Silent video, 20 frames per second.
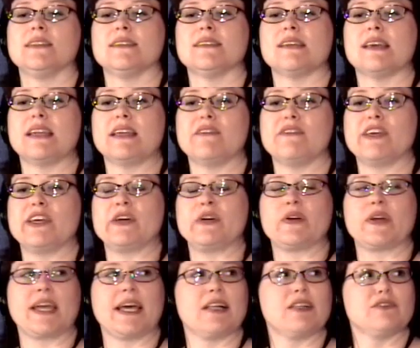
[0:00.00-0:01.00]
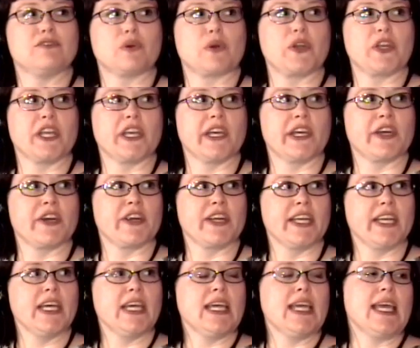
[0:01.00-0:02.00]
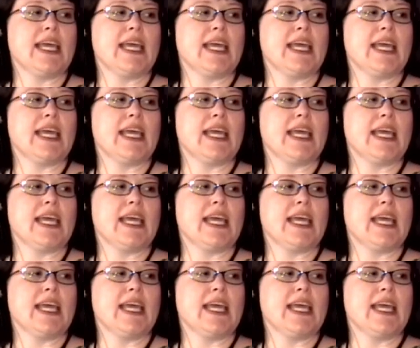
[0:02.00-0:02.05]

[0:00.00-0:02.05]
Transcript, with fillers: Sunnyvale, California area,